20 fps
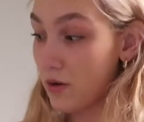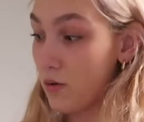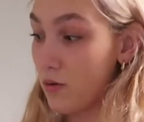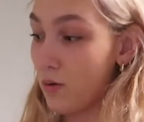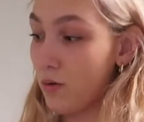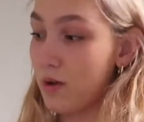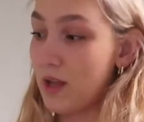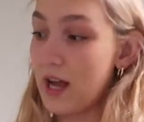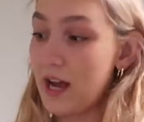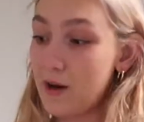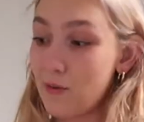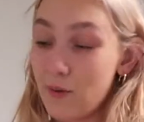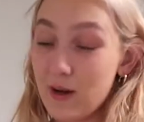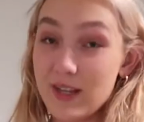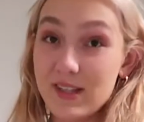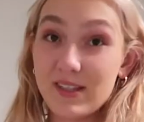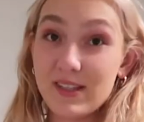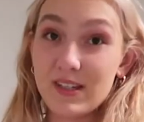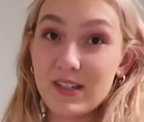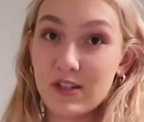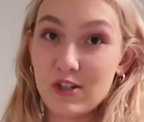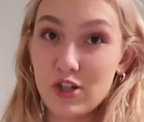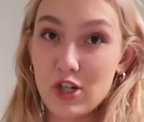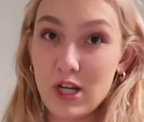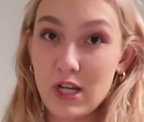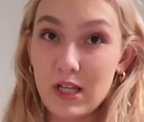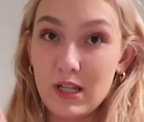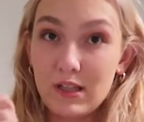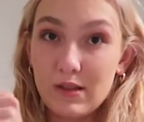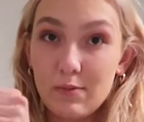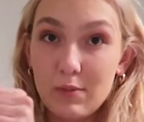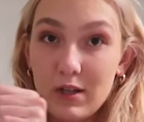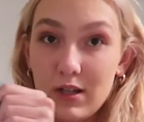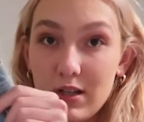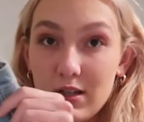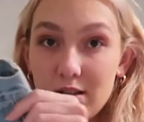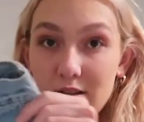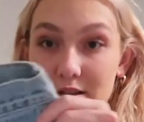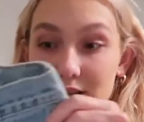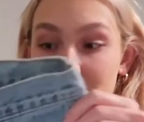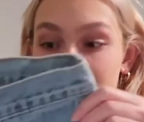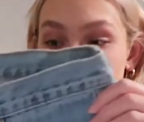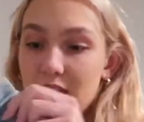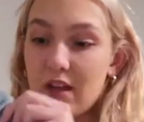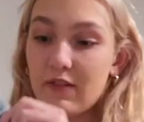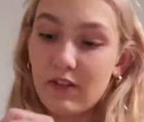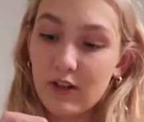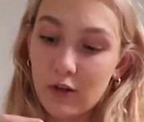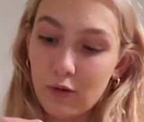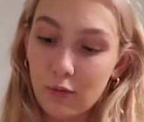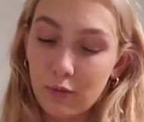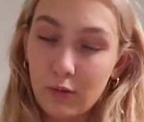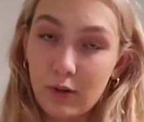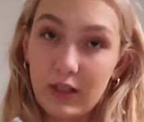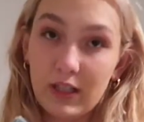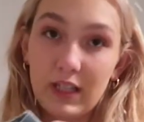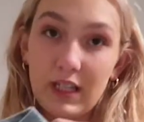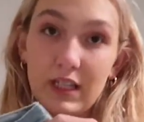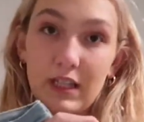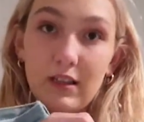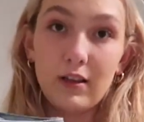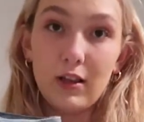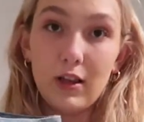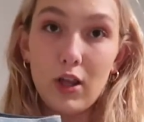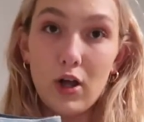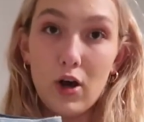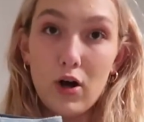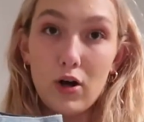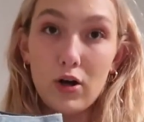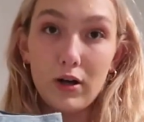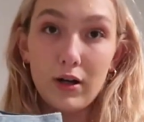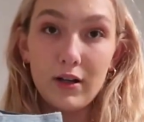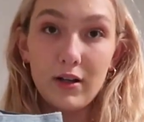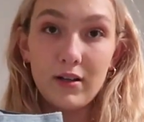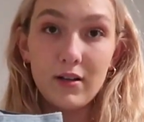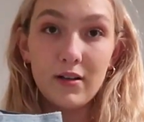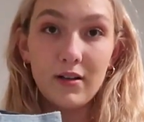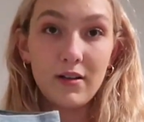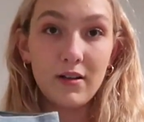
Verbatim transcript: cool high-waisted jeans because they have like a really long